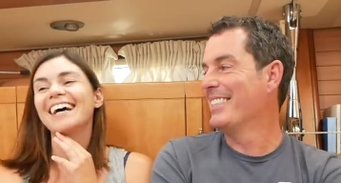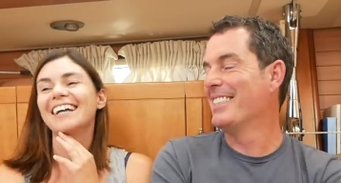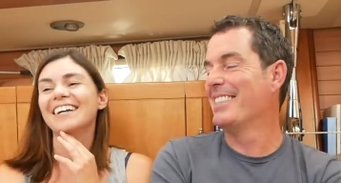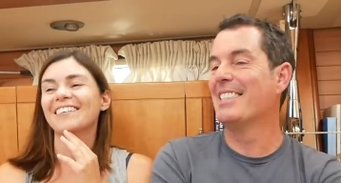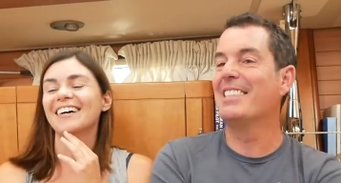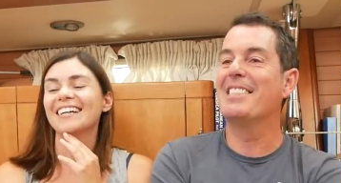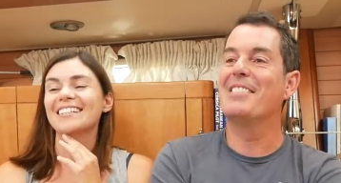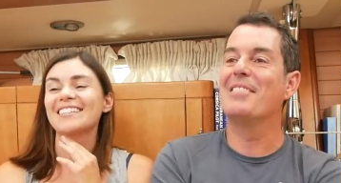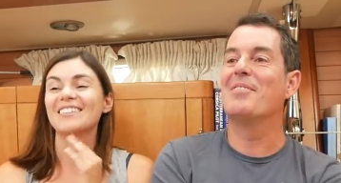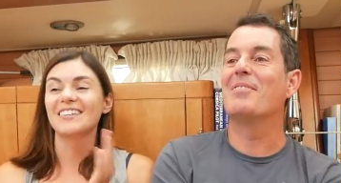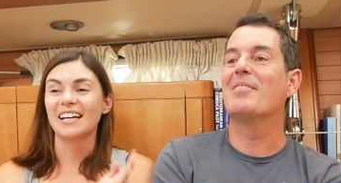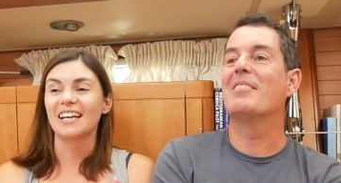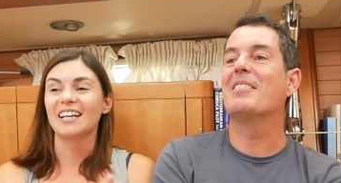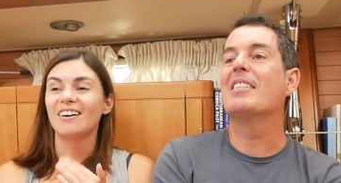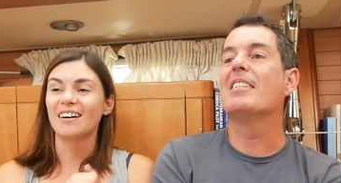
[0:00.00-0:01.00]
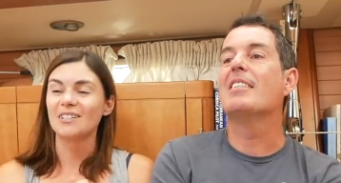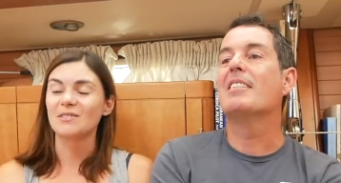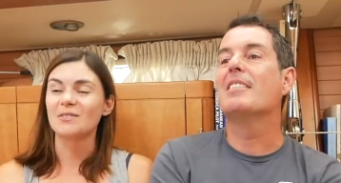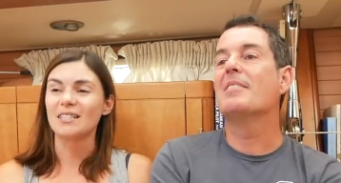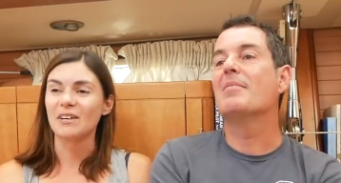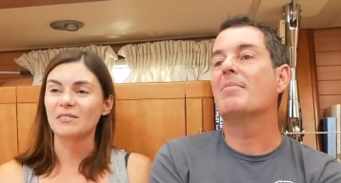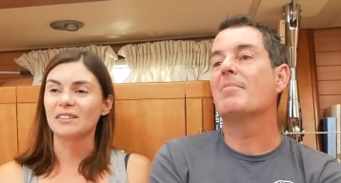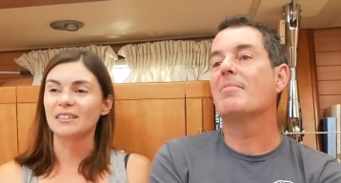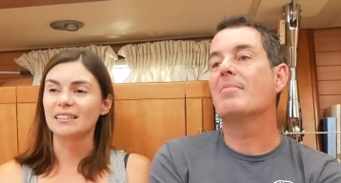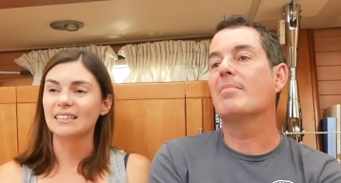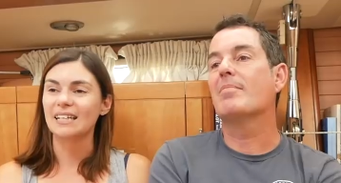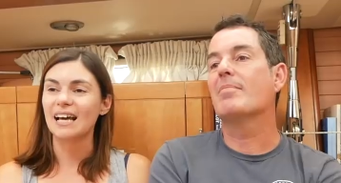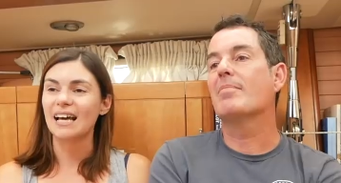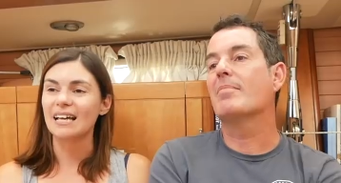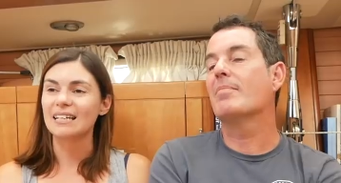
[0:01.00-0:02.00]
Speaker 1: anyway, so yeah, 9 till 7
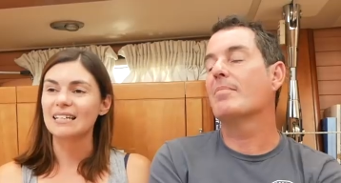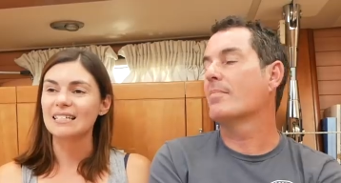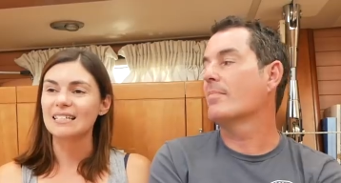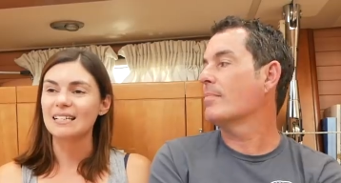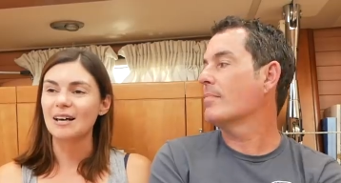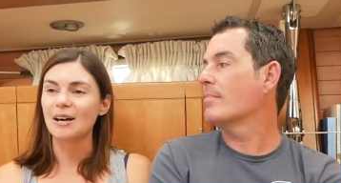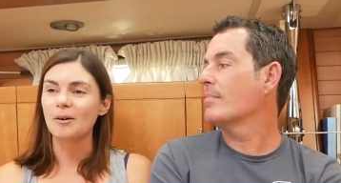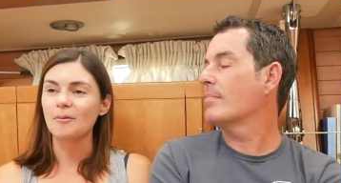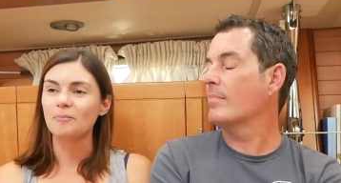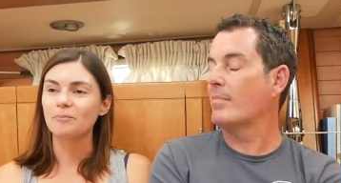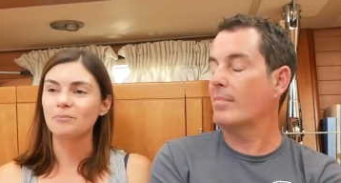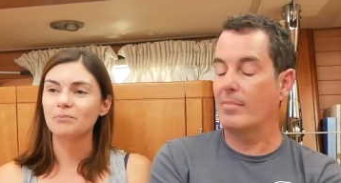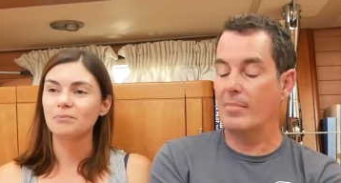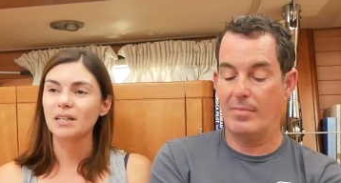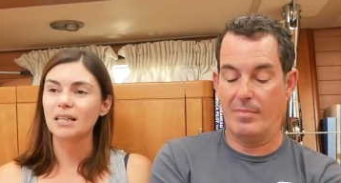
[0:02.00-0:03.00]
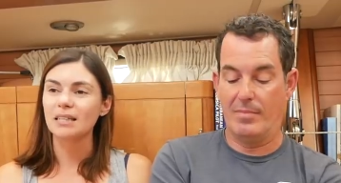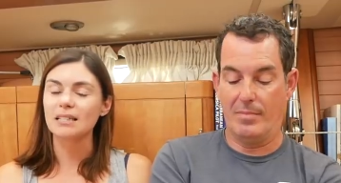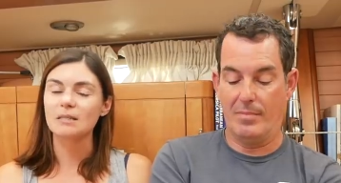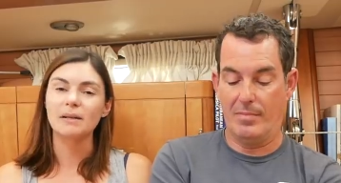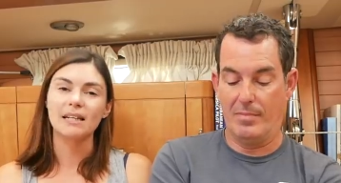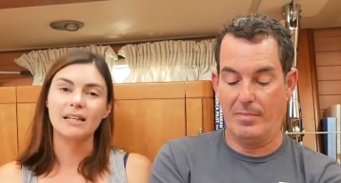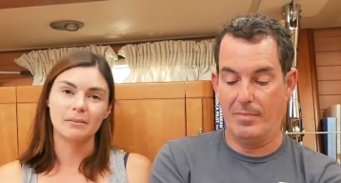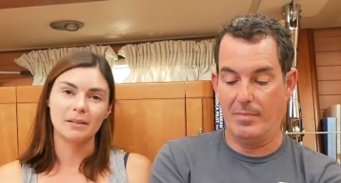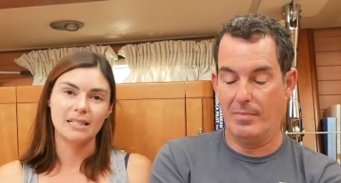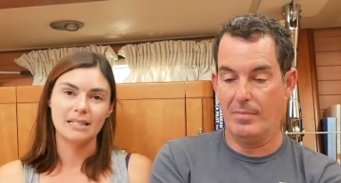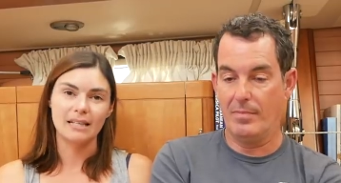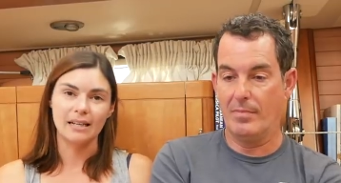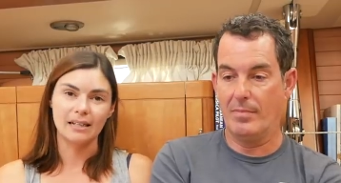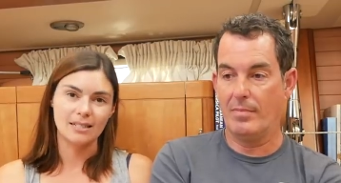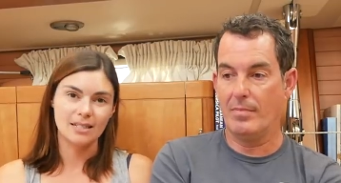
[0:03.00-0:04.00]
and um, the speed limit is
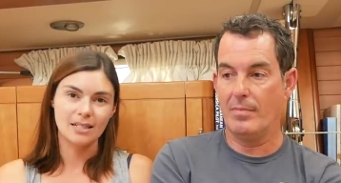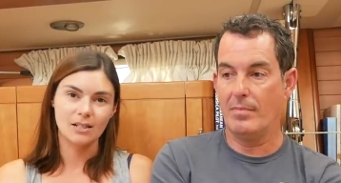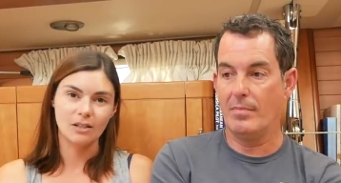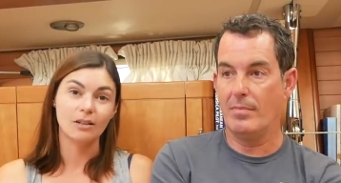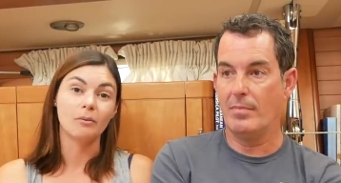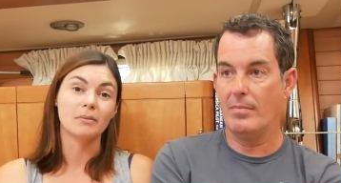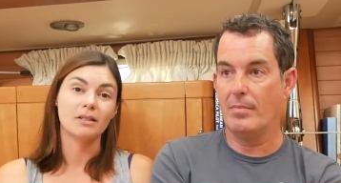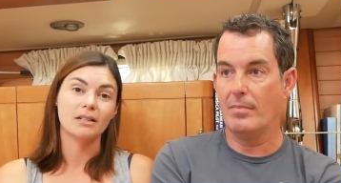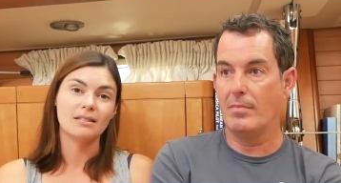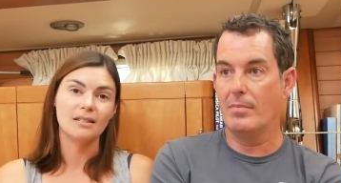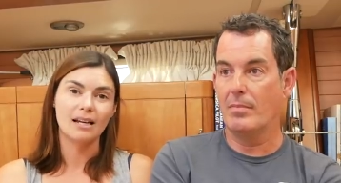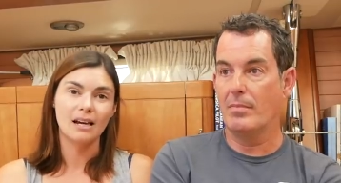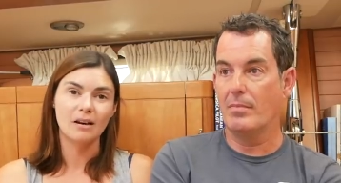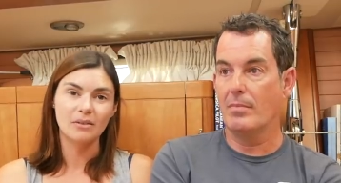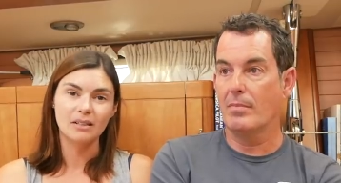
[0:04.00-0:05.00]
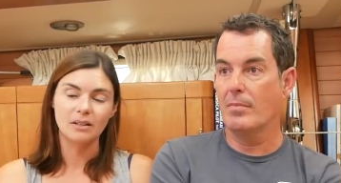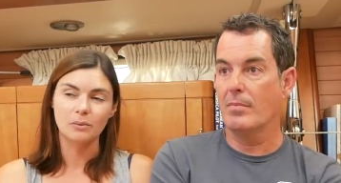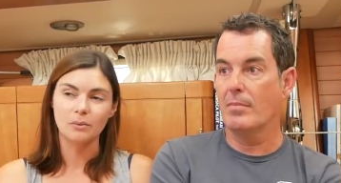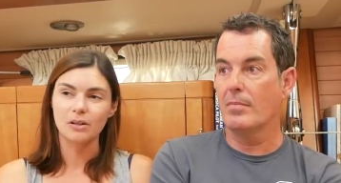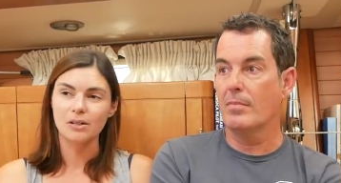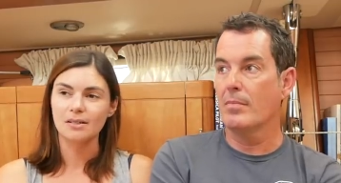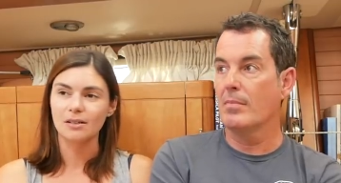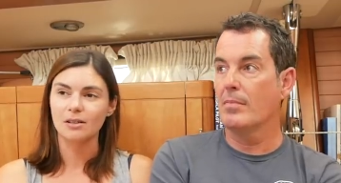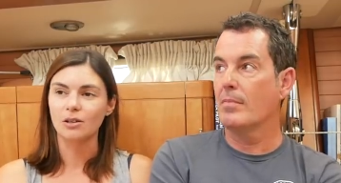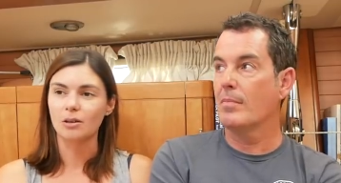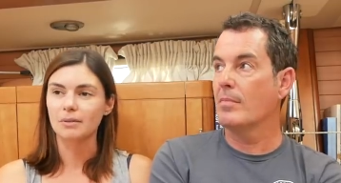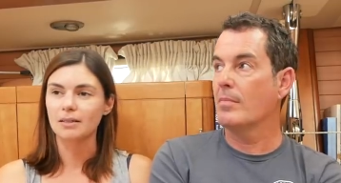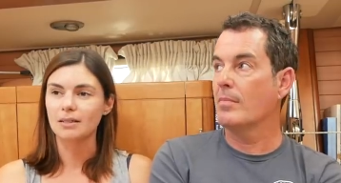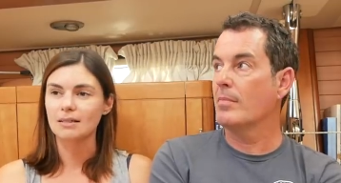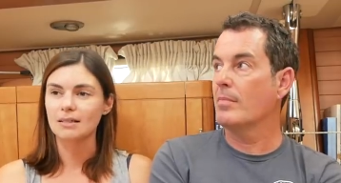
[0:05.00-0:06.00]
eight kilometers an hour. It works in
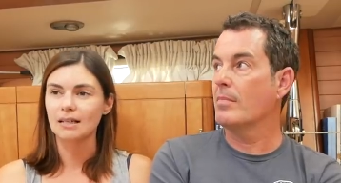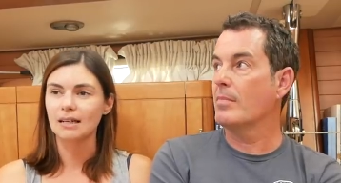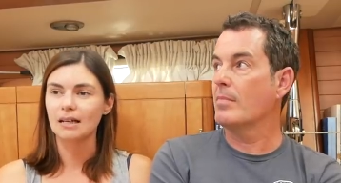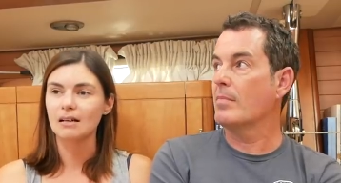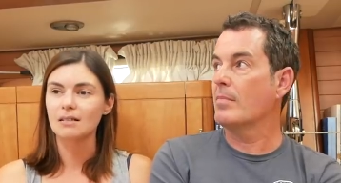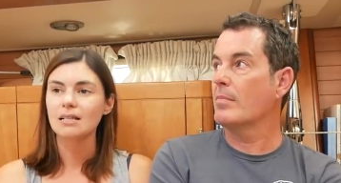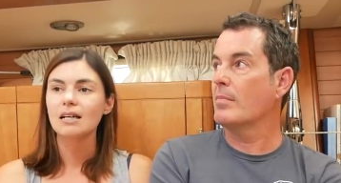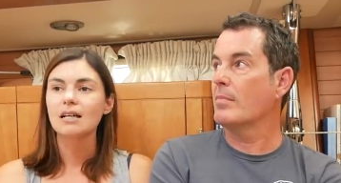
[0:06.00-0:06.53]
kilometers, the canals.